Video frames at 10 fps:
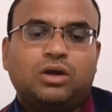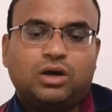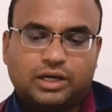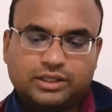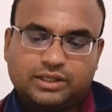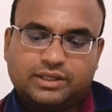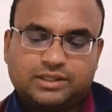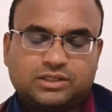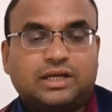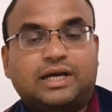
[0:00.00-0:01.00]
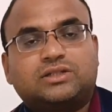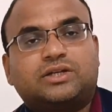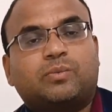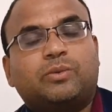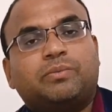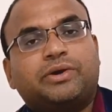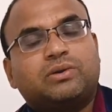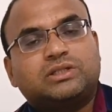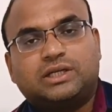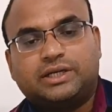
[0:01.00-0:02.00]
other tests as recommended by
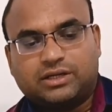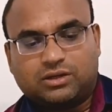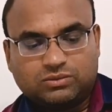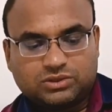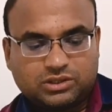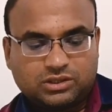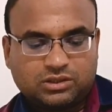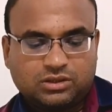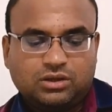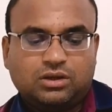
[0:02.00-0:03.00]
your genetic counselor.